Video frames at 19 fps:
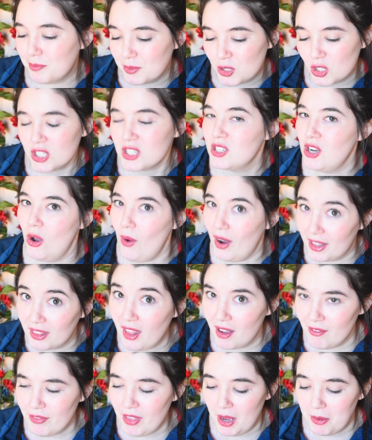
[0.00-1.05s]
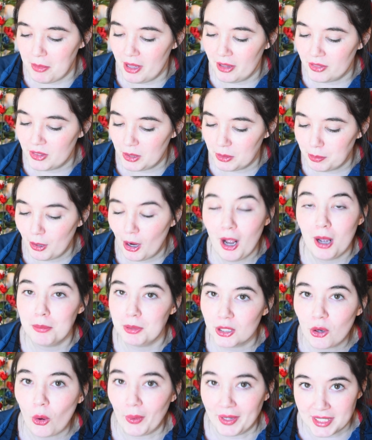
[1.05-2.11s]
Just know I love them and they're
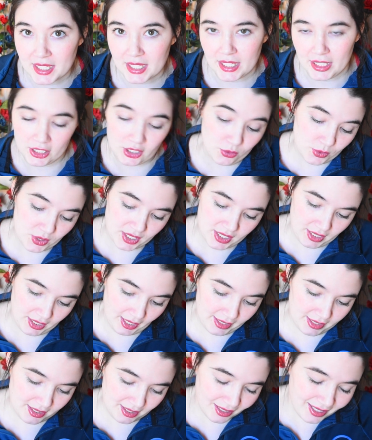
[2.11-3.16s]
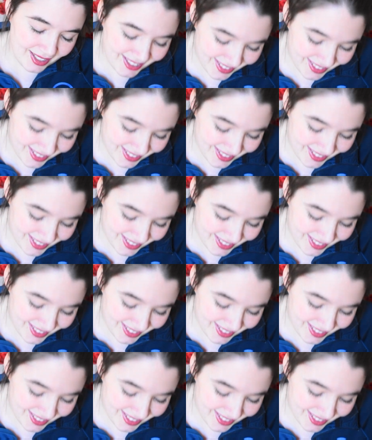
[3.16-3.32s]
probably going to get used tonight.